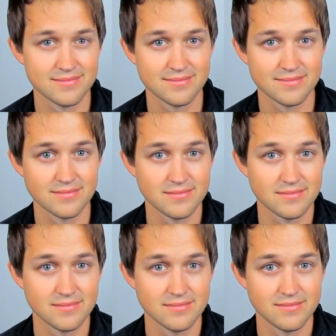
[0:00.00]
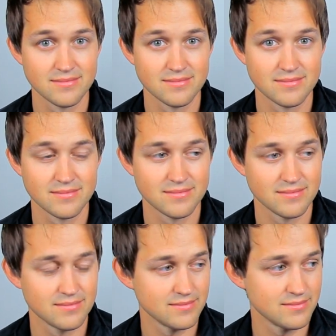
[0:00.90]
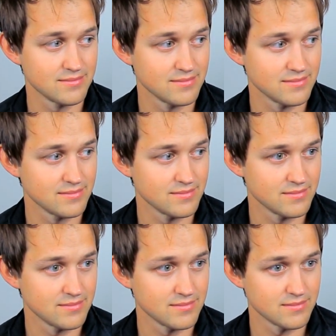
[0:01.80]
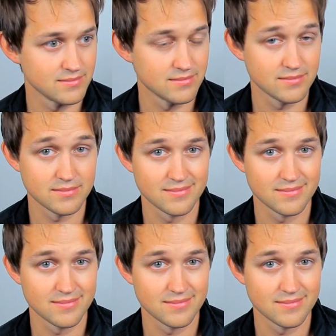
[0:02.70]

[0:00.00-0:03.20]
This person isn't speaking.